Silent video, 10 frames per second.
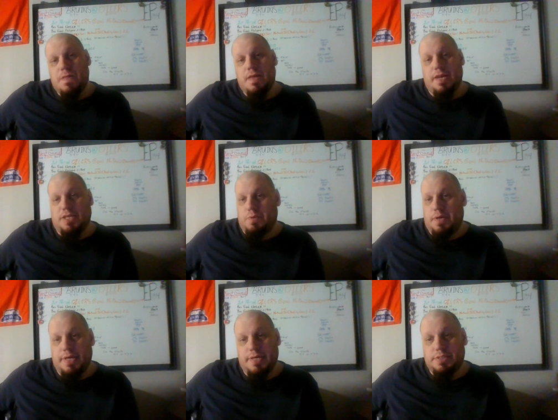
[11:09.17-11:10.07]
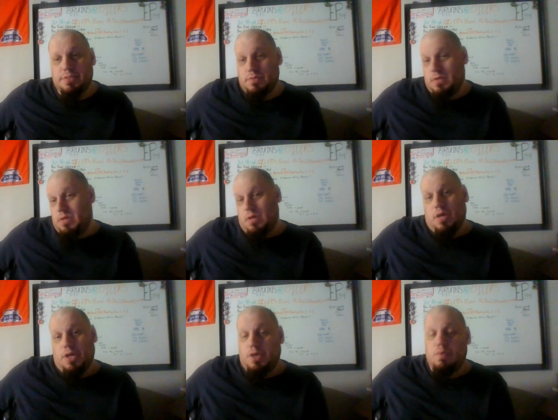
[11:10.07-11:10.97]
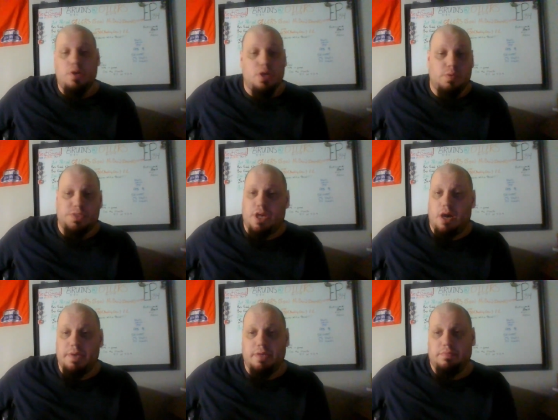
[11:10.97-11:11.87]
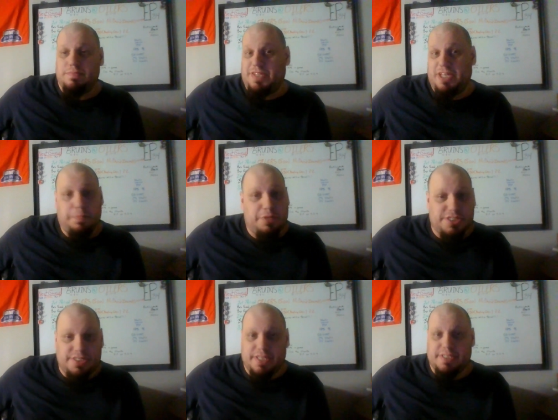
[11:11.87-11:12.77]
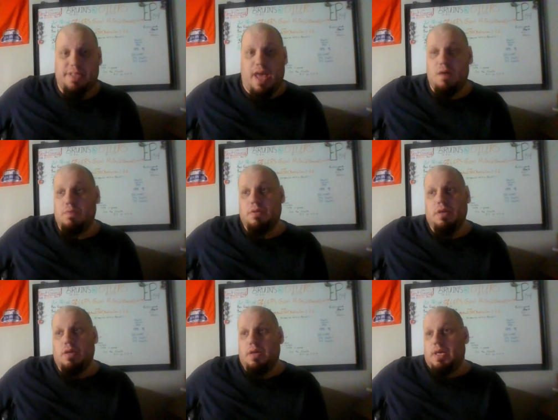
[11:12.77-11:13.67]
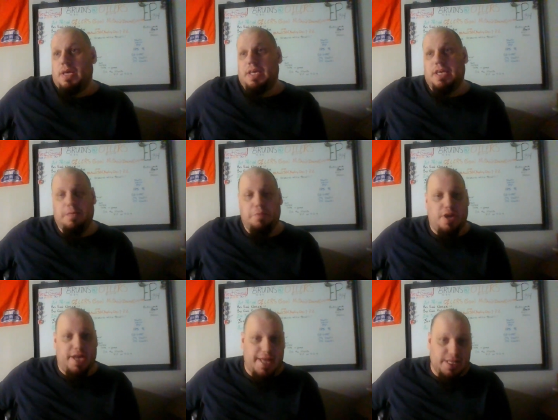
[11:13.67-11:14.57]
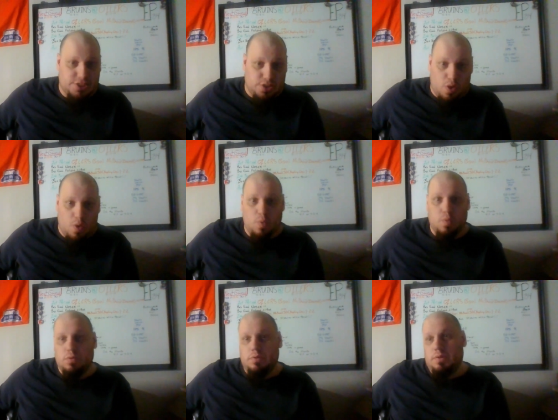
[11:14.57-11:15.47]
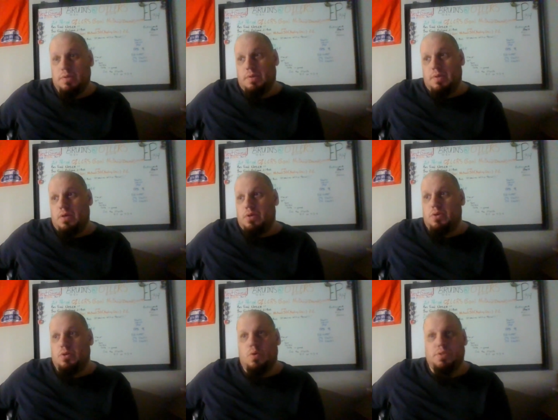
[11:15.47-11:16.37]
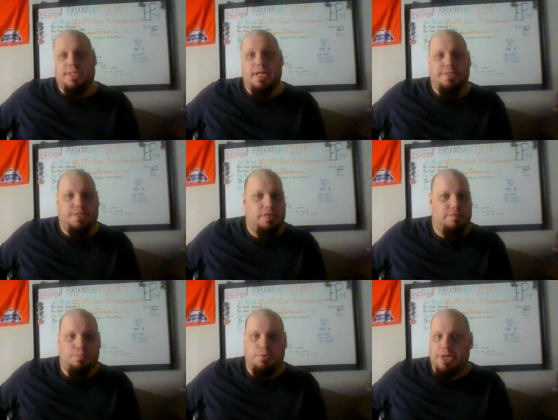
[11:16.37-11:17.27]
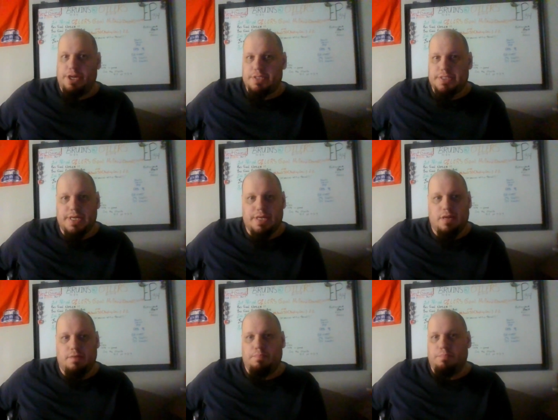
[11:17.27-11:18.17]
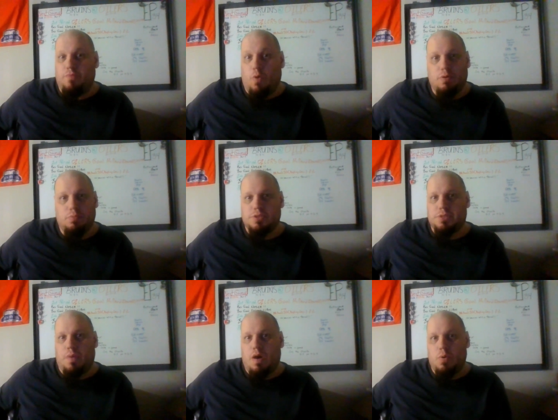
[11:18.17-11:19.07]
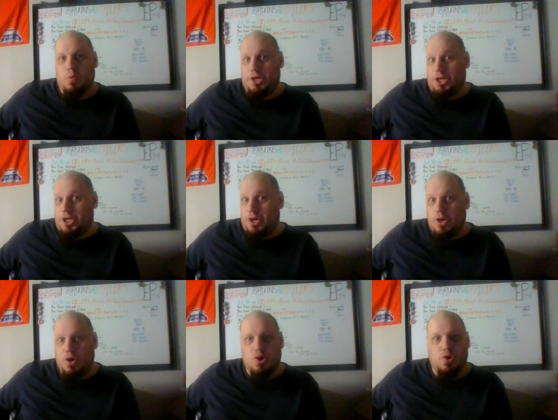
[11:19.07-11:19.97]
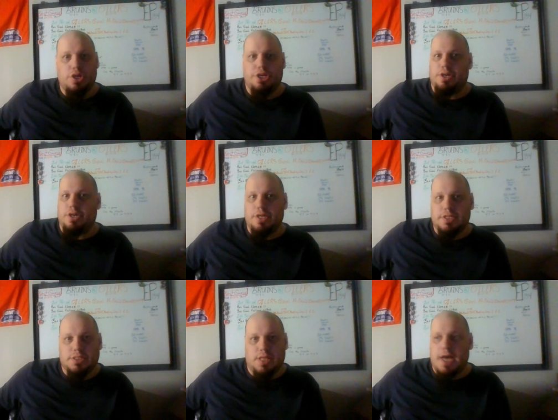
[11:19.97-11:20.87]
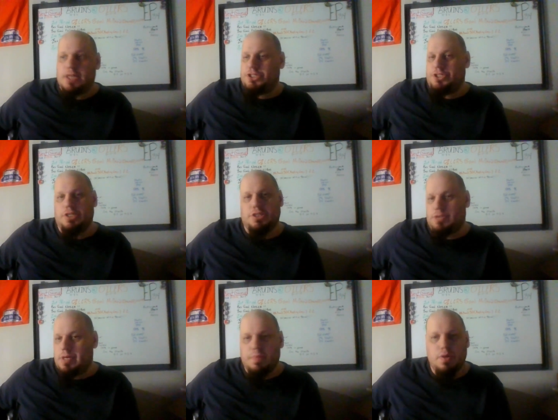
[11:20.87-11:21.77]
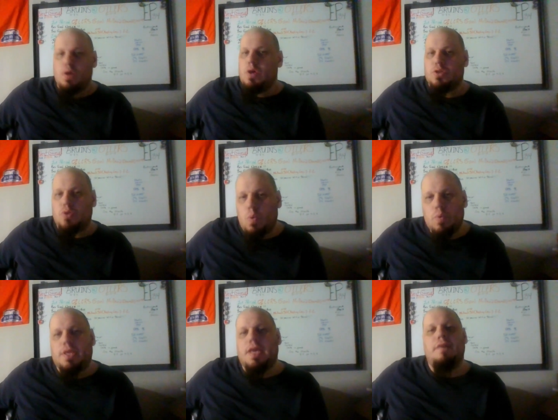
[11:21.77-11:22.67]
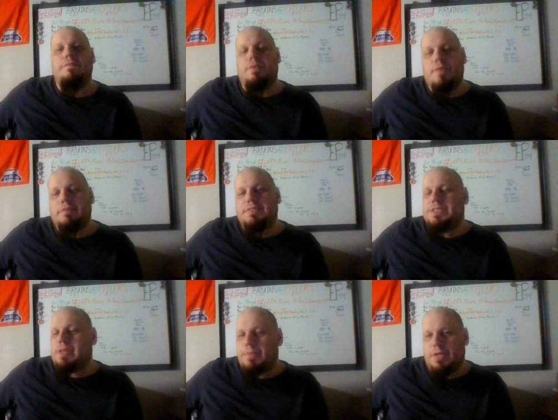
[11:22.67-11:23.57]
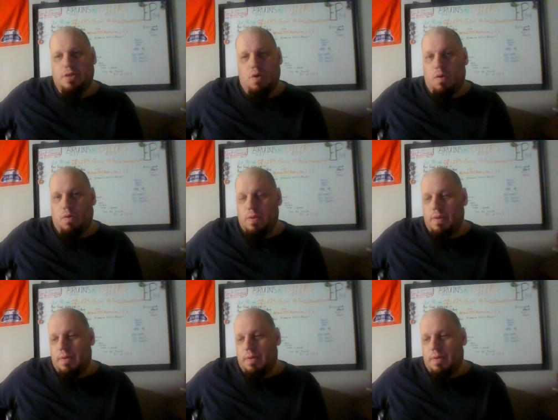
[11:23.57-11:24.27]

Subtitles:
It is what it is. You knew it was coming. Keep your sticks down. Keep your hits low. No sense in even putting your stick in a vulnerable spot where you're going to hook, you're going to slash, you're going to trip. Don't give the refs something to call.